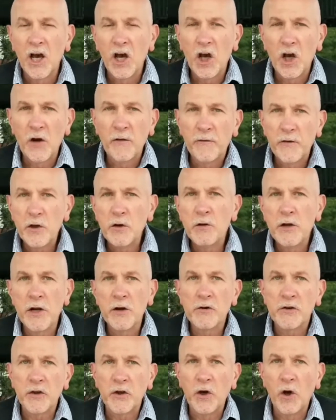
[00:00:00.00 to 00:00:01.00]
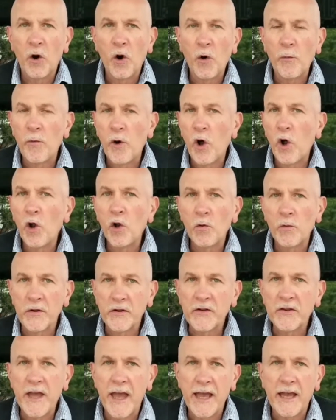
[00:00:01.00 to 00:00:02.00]
A few years ago, a poll
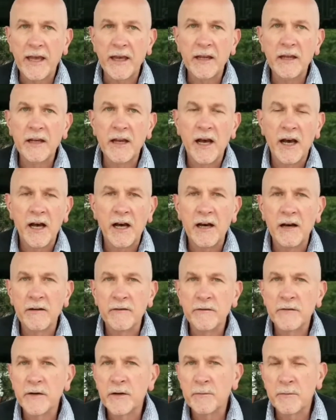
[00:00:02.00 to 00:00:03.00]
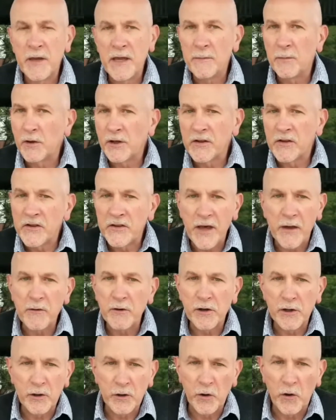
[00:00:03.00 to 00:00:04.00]
was taken of people in Southern
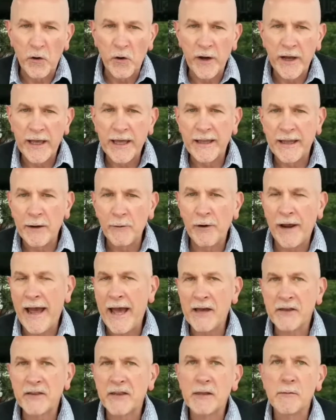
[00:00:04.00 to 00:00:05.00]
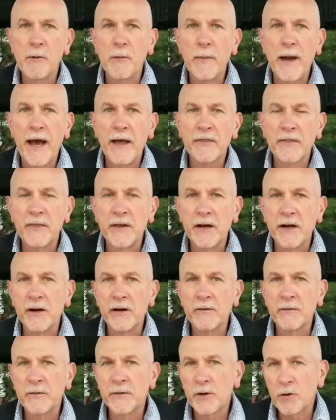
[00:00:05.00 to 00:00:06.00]
Illinois, and they were asking them about
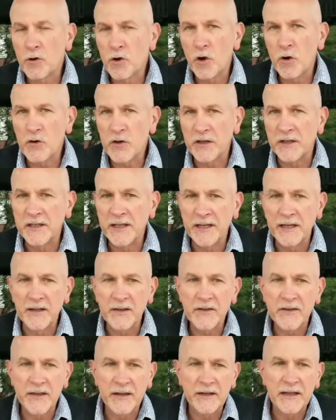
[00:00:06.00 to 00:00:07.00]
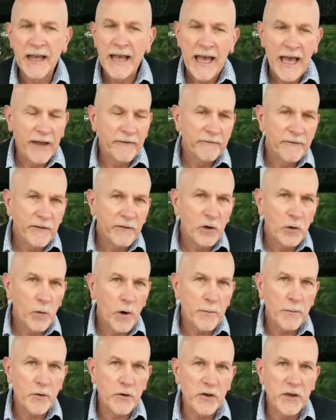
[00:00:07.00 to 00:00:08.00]
their church attendance. And
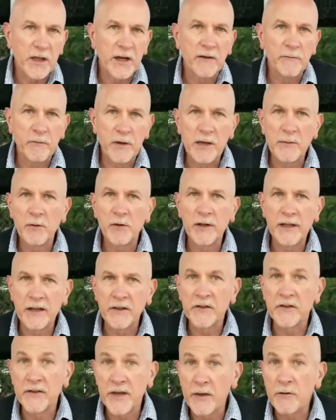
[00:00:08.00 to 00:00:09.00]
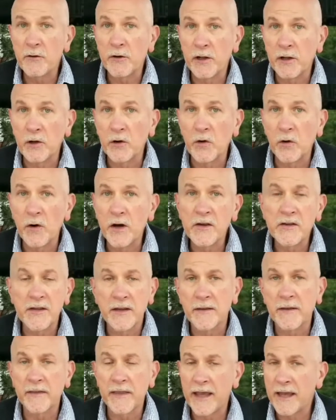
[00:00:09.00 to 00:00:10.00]
51% of people in Southern Illinois said
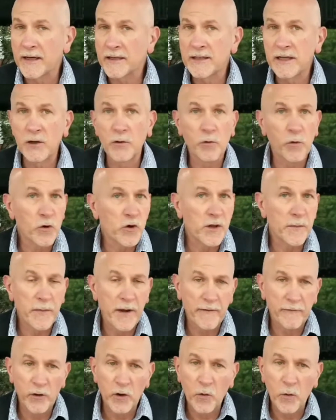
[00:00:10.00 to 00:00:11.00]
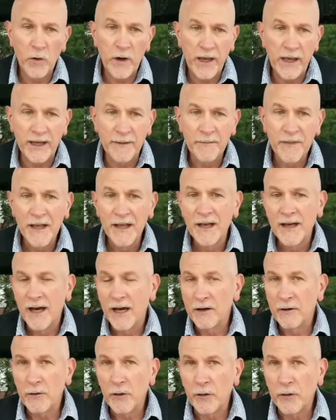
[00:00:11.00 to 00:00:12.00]
that they attend worship every week.
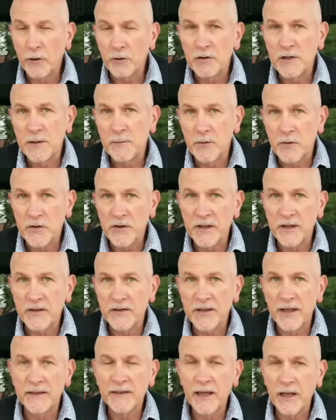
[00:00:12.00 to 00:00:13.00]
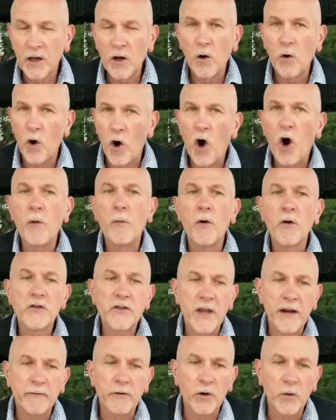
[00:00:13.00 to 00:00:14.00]
Another 13% said they go almost
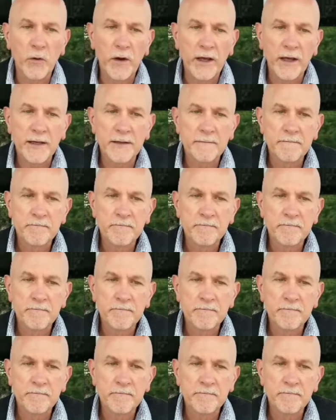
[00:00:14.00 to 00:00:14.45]
every week.